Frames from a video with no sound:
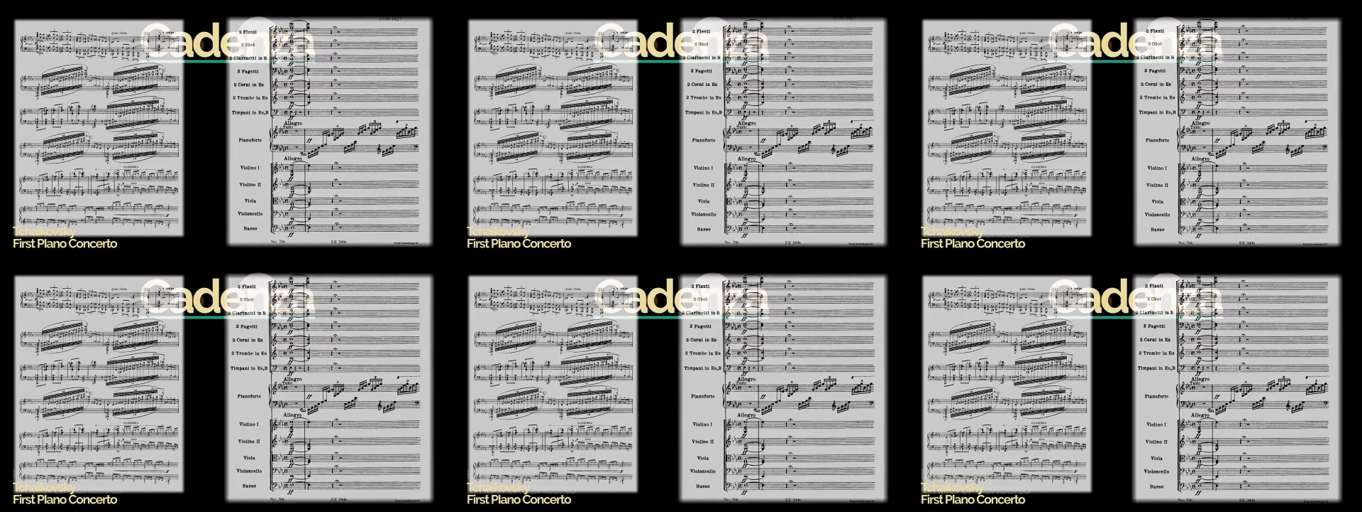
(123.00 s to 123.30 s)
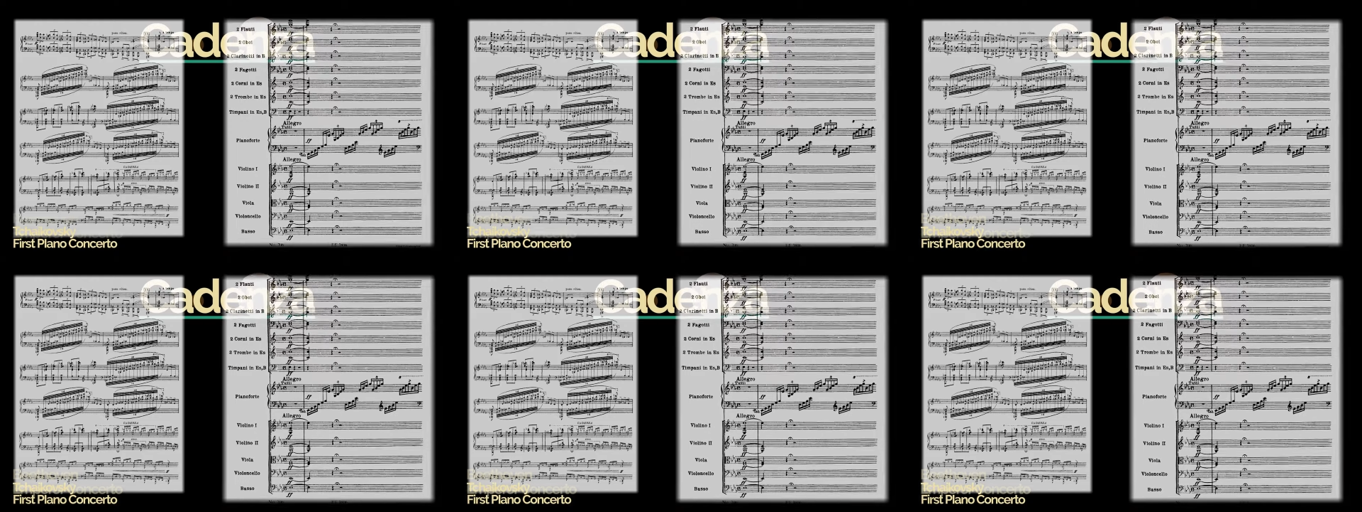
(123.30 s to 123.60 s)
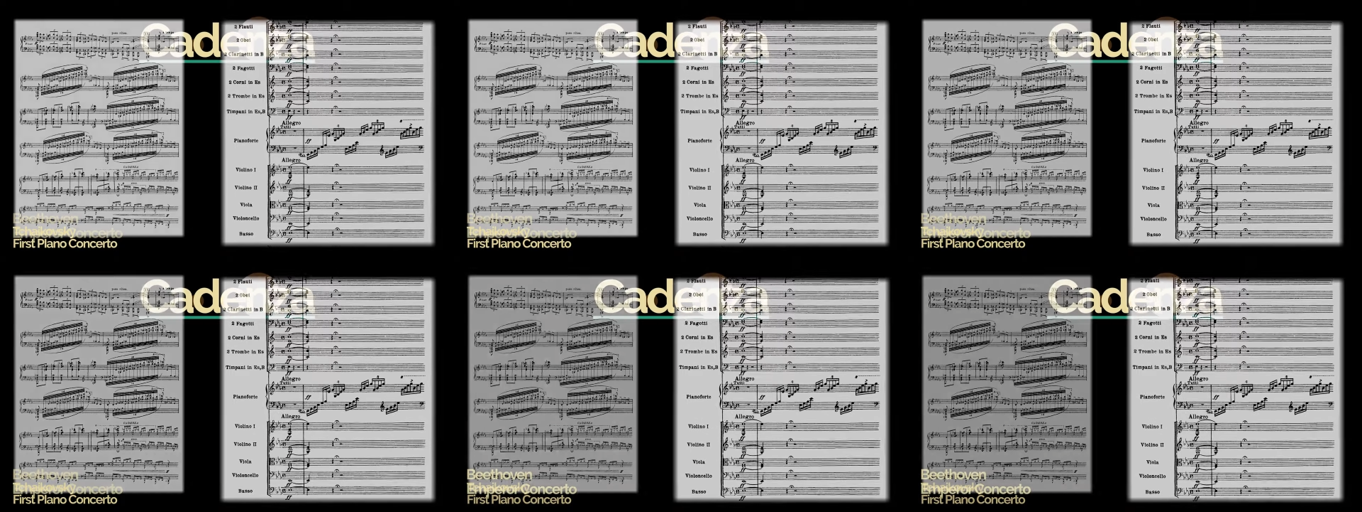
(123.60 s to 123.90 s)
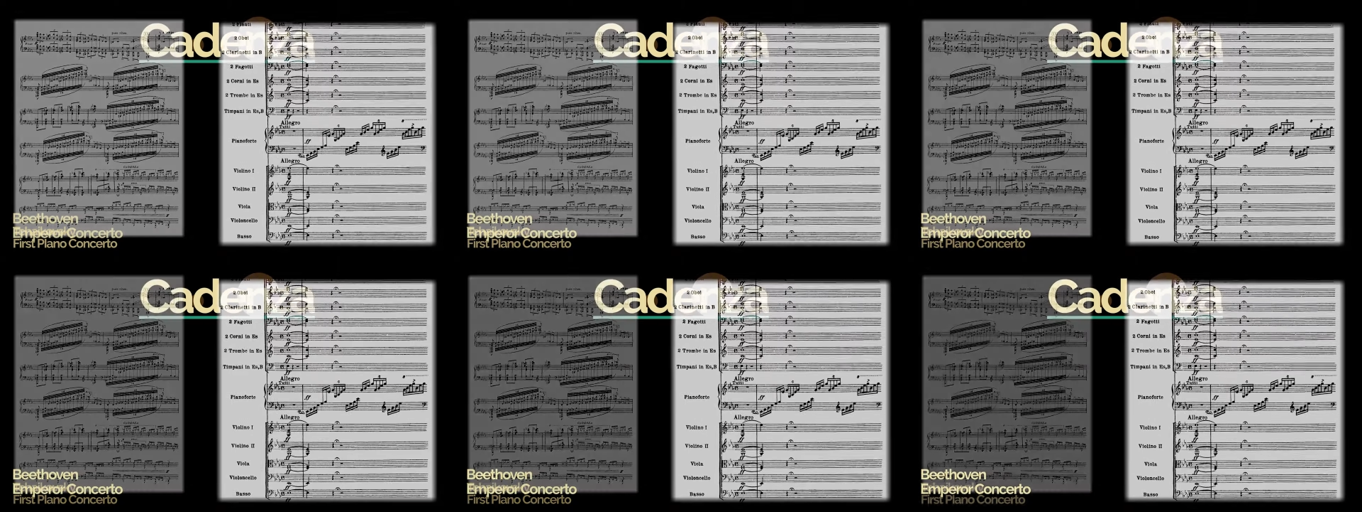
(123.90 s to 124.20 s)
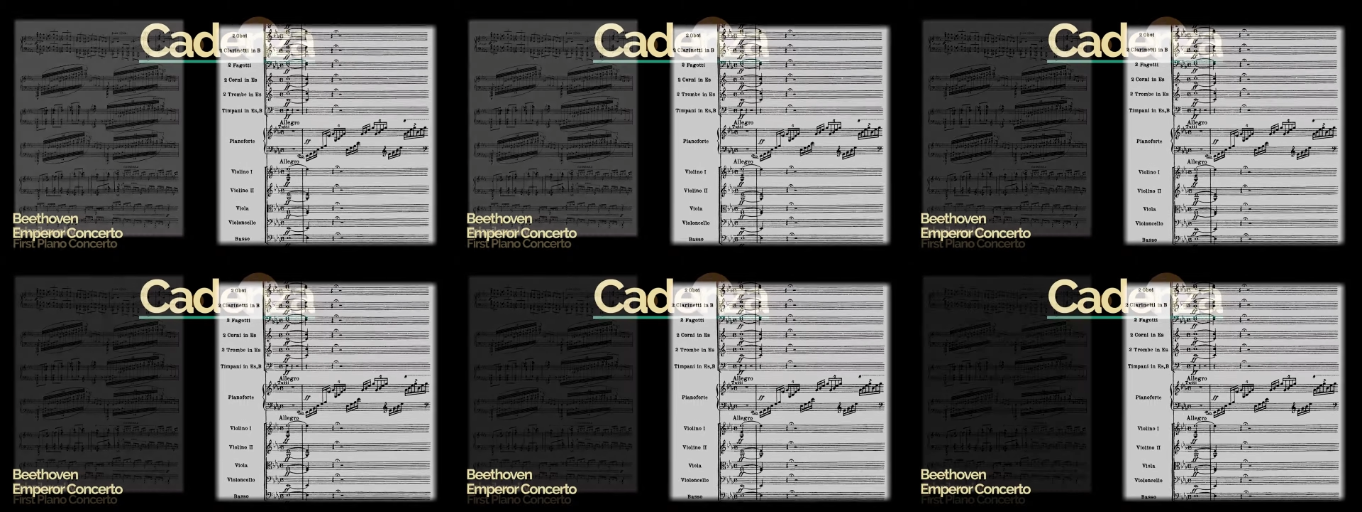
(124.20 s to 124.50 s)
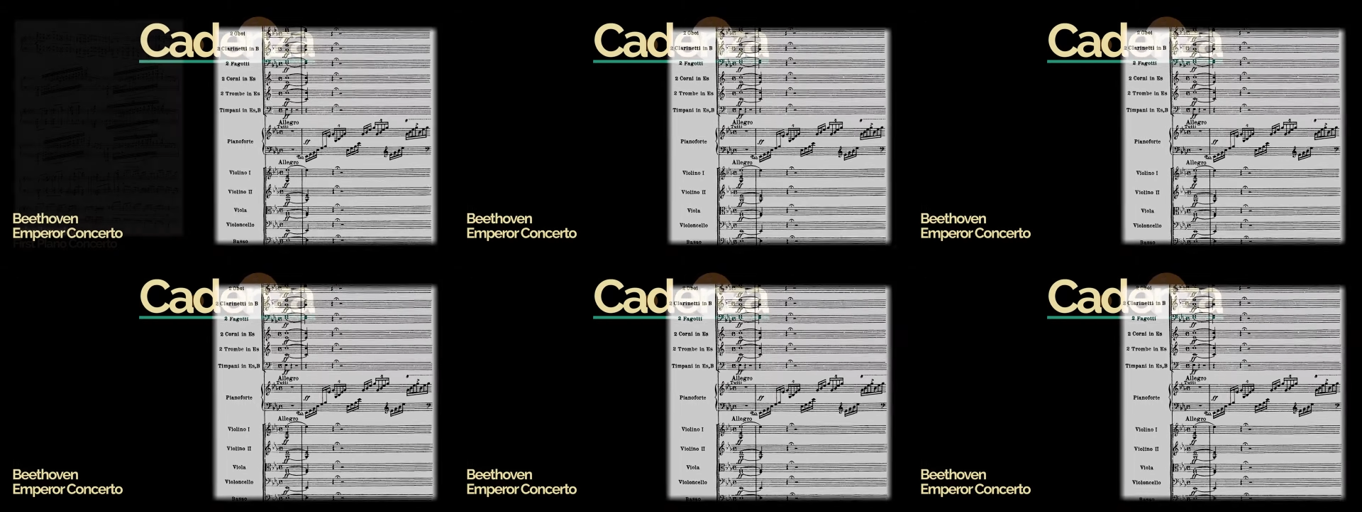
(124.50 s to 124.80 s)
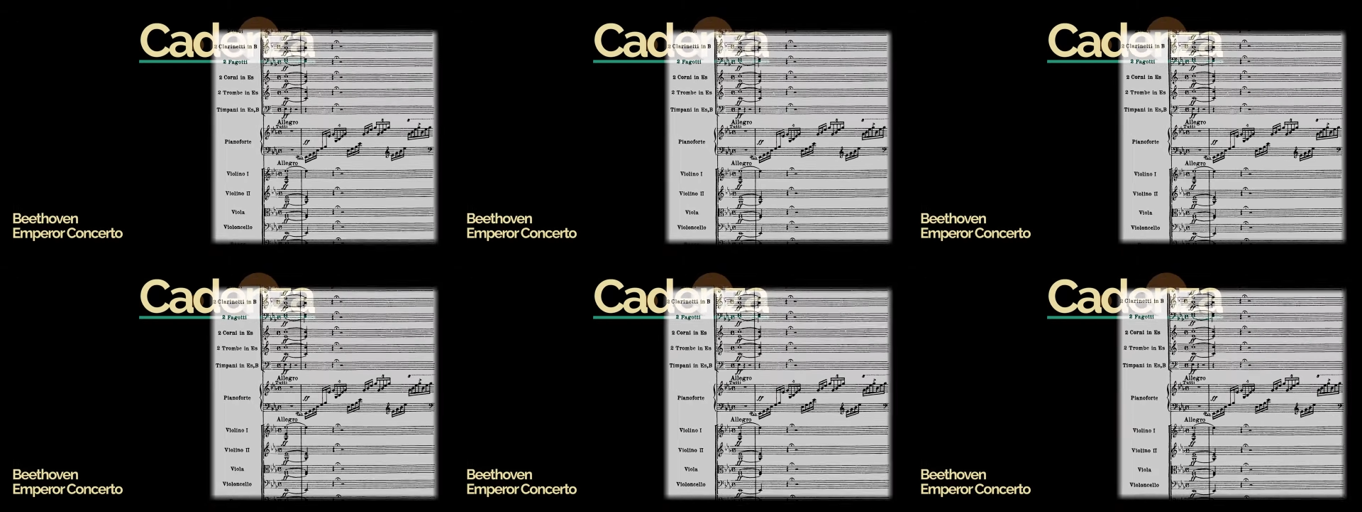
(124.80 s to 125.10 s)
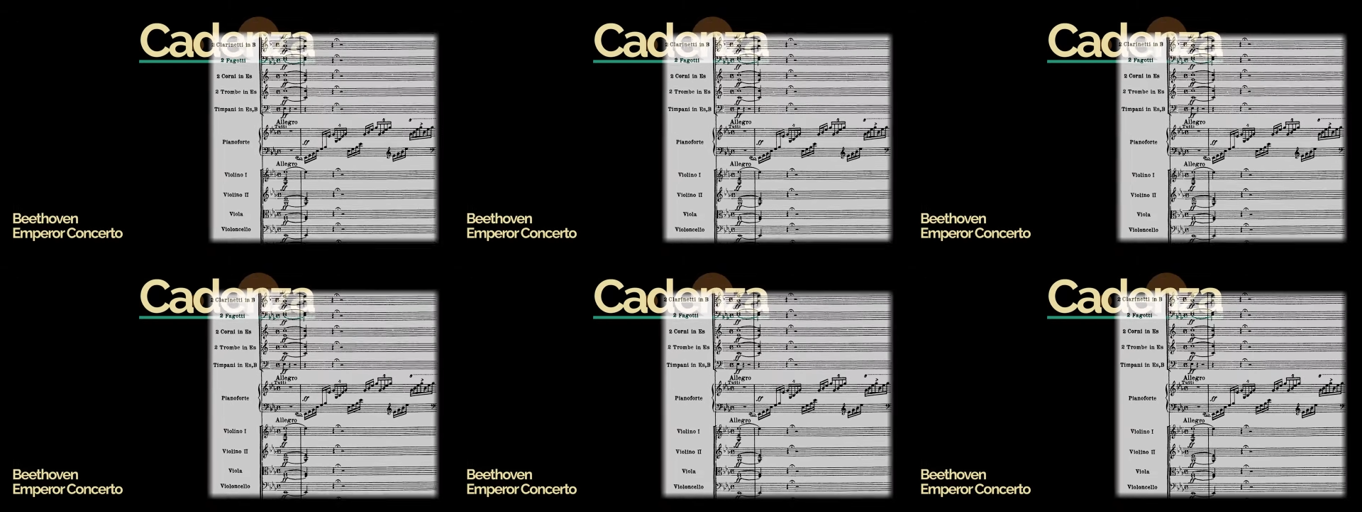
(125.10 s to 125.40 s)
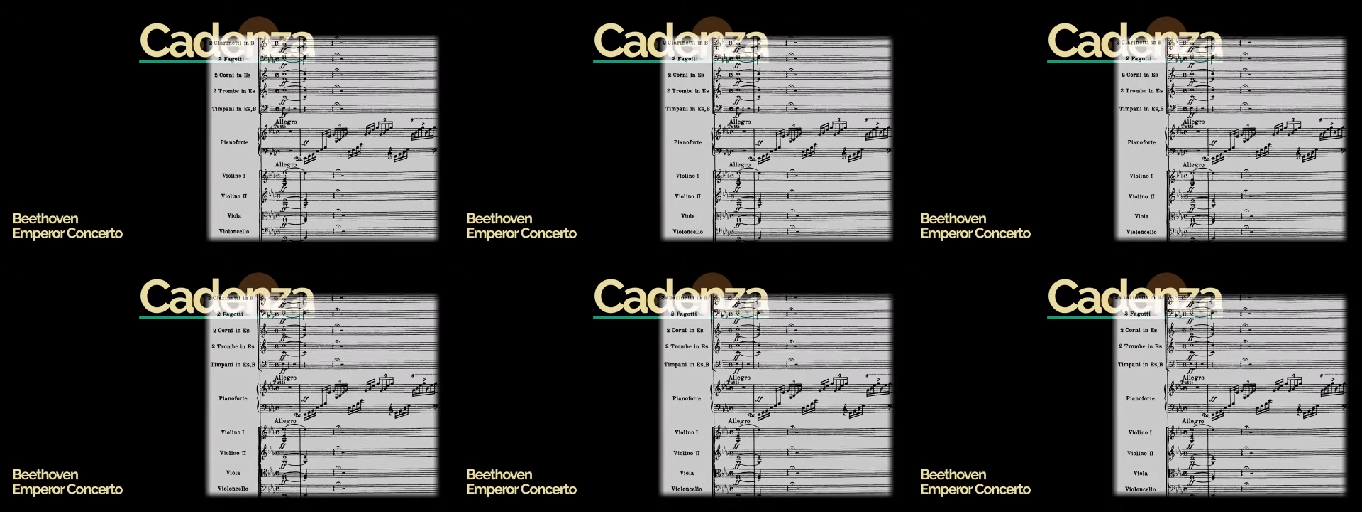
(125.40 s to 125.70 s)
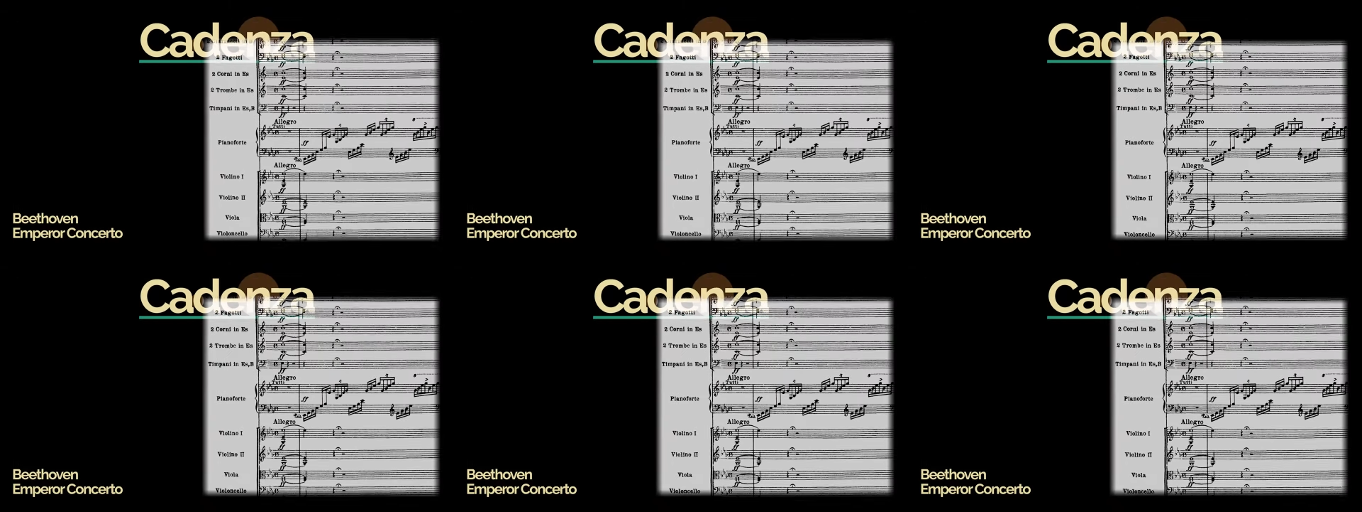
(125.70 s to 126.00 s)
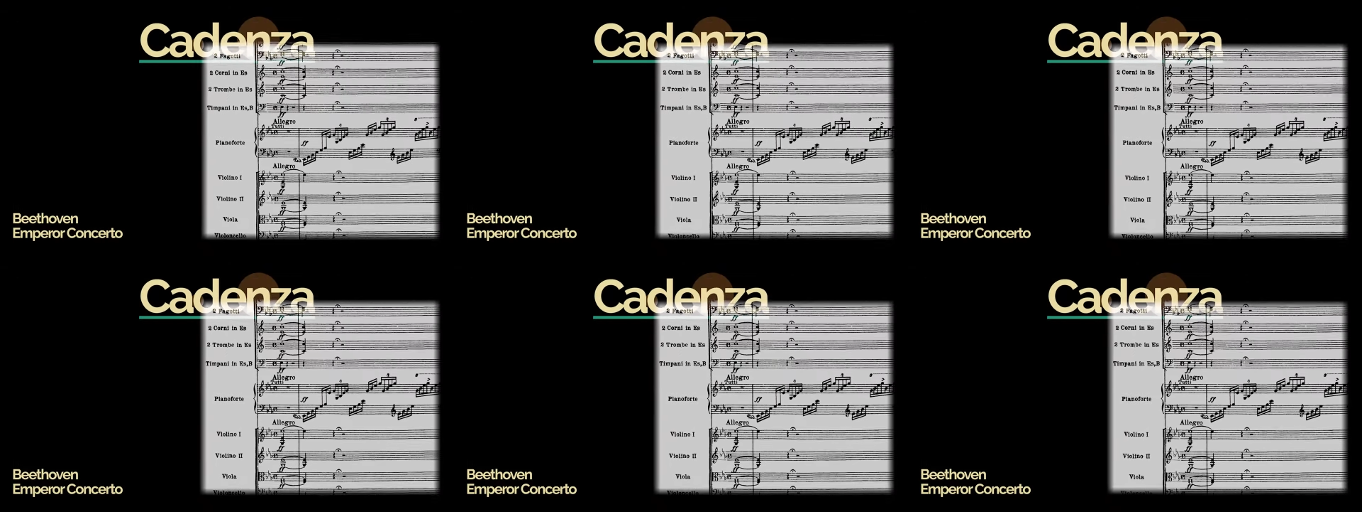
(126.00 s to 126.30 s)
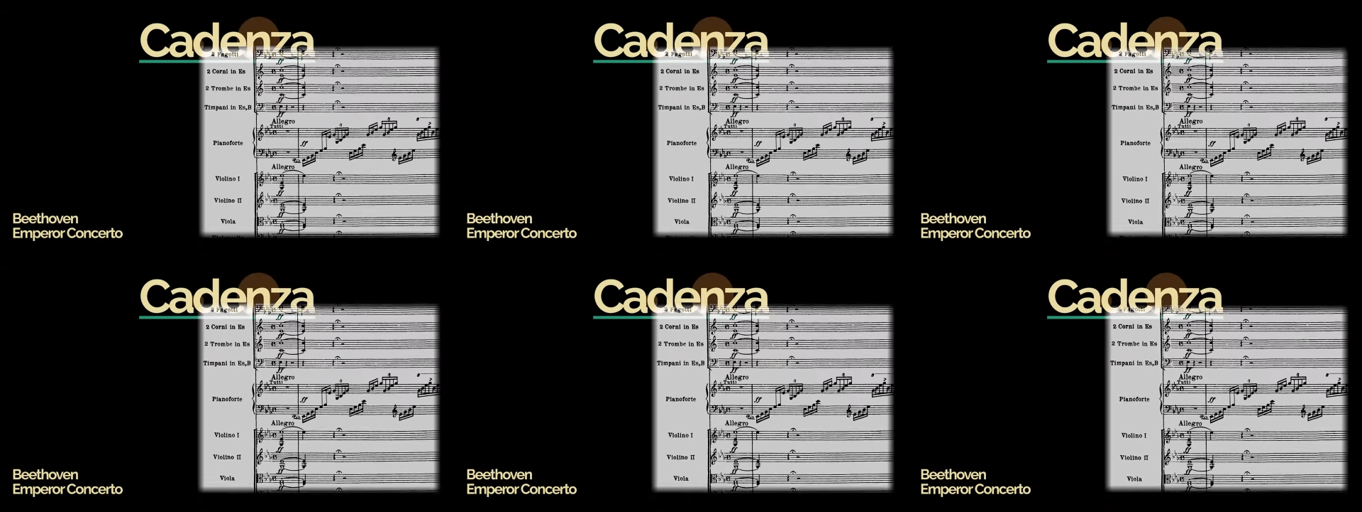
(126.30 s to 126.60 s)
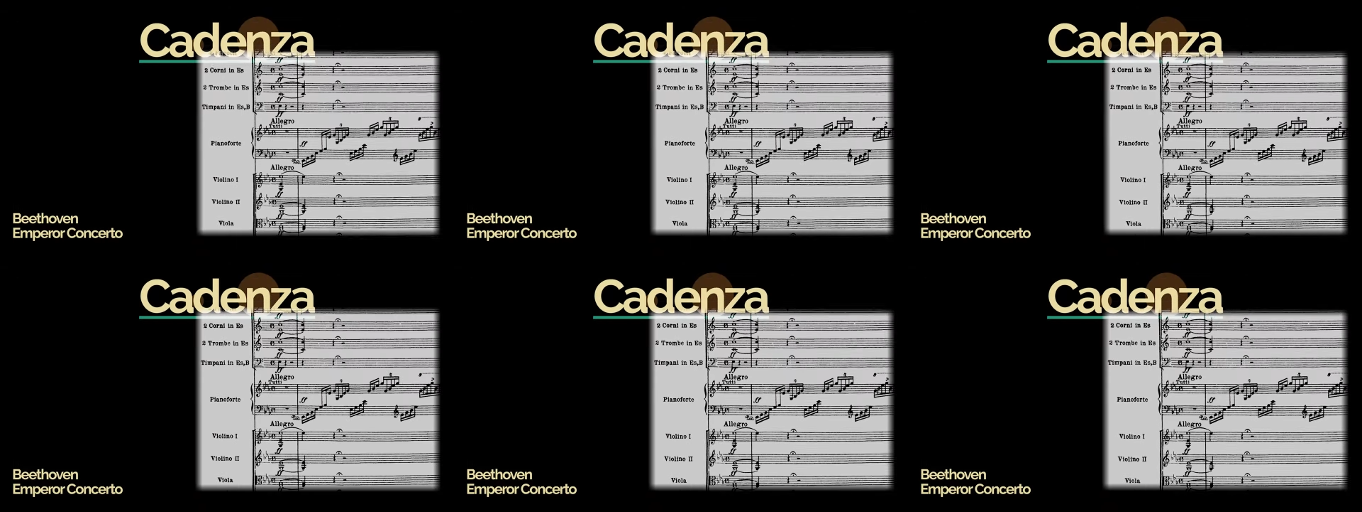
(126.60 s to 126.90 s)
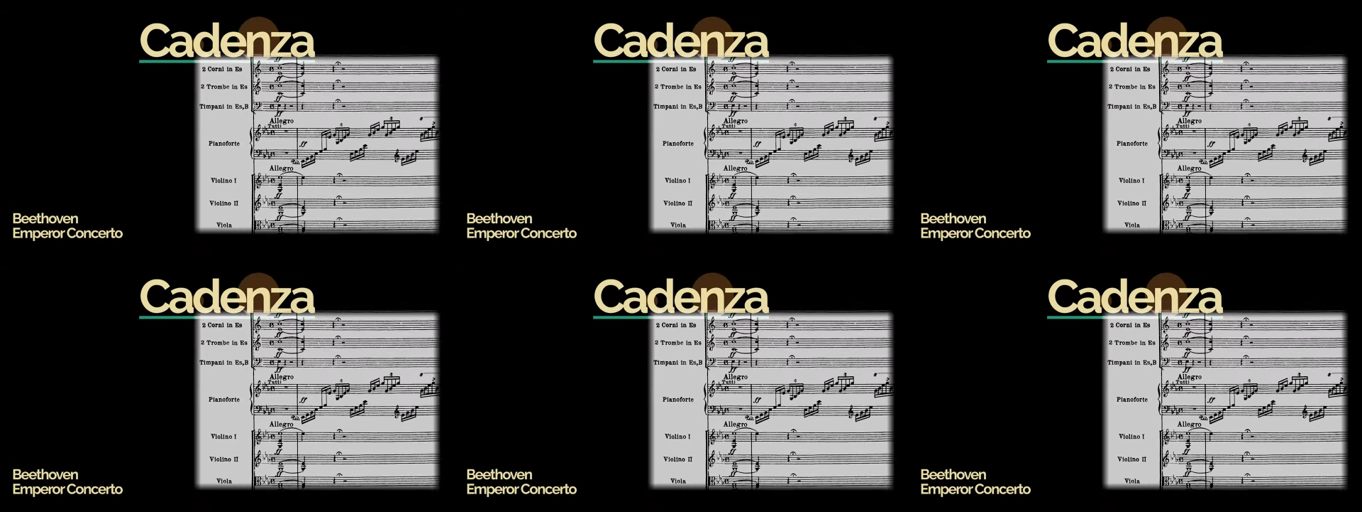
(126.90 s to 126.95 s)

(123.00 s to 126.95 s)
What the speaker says: Nobody's mouth can be seen.